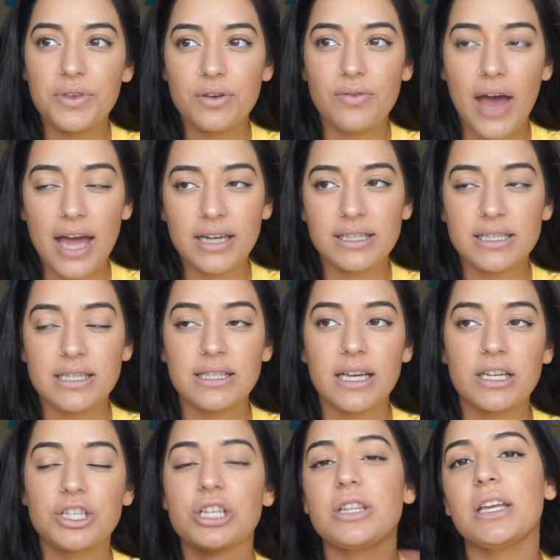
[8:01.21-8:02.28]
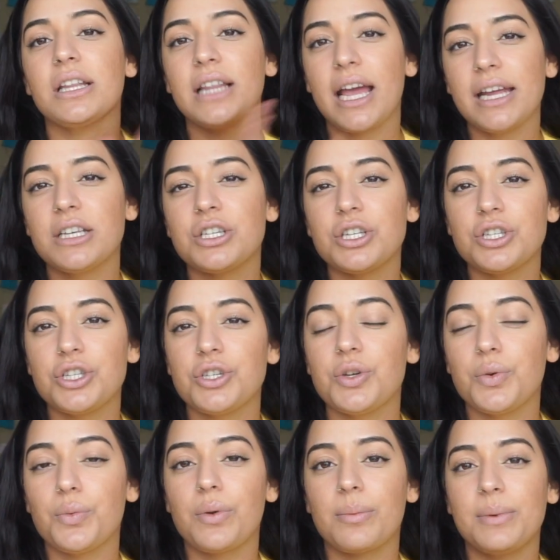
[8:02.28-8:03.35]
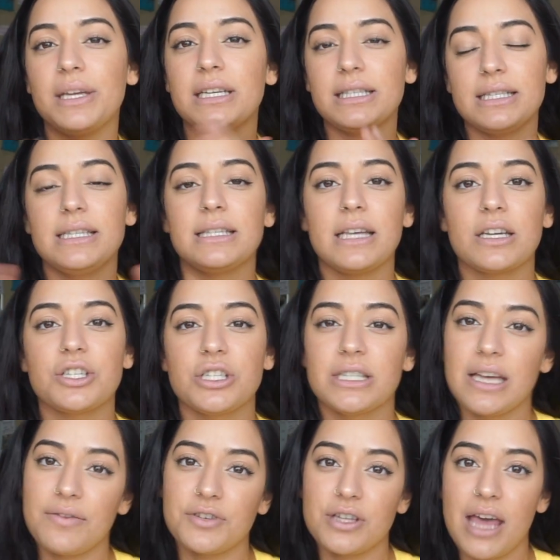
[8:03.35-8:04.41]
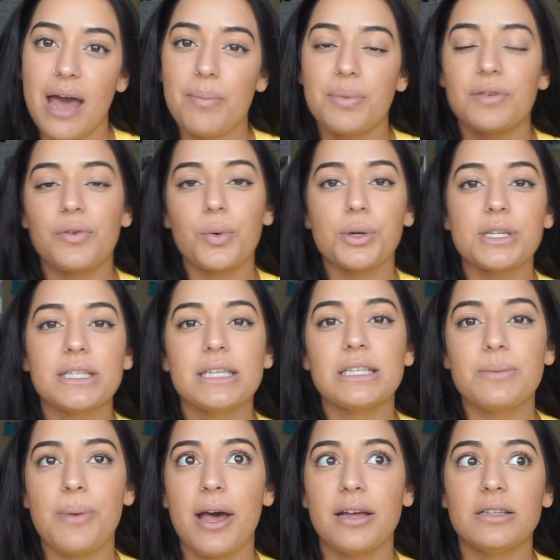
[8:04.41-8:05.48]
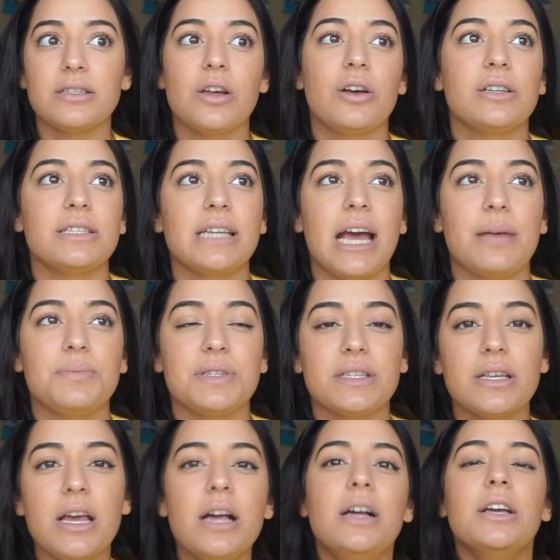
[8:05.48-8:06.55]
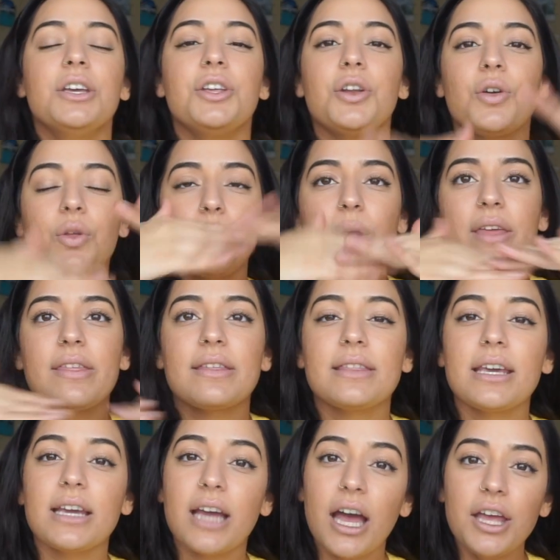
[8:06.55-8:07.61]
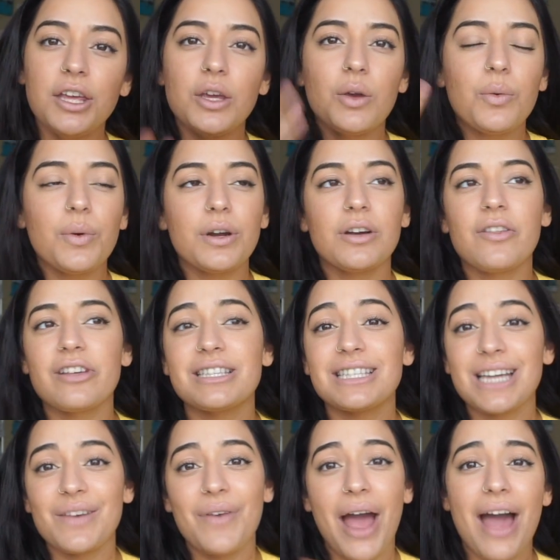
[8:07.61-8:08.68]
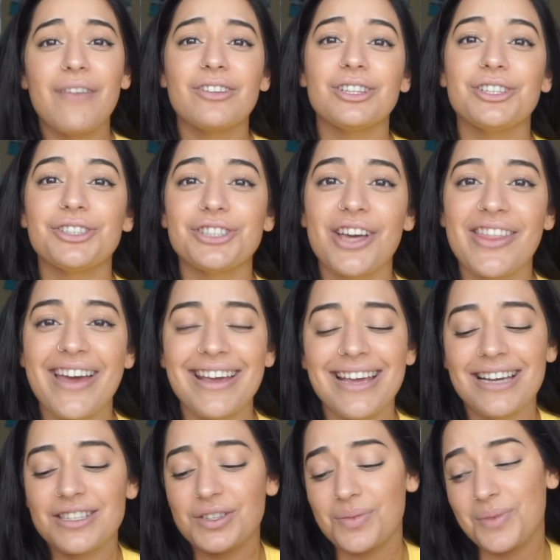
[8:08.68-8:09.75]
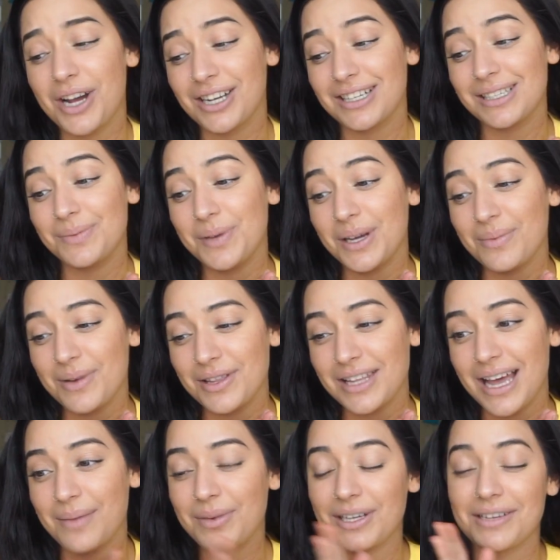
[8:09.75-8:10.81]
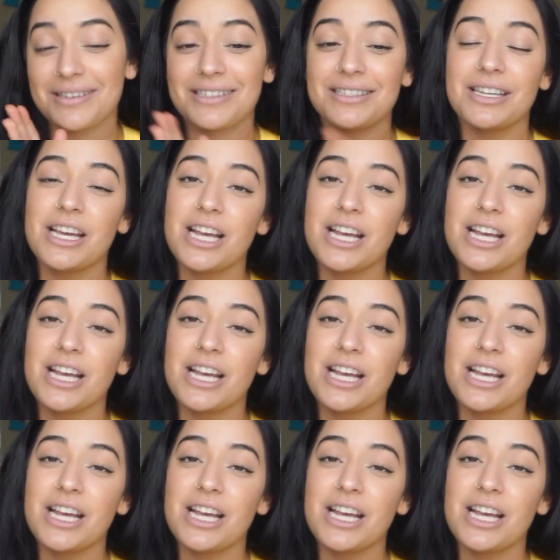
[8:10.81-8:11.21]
you've had a C-section, they like to do repeated C-sections after that. But of course it depends on types, the way that they cut you and all that stuff. I haven't learned all that yet, so I'm not gonna speak about that because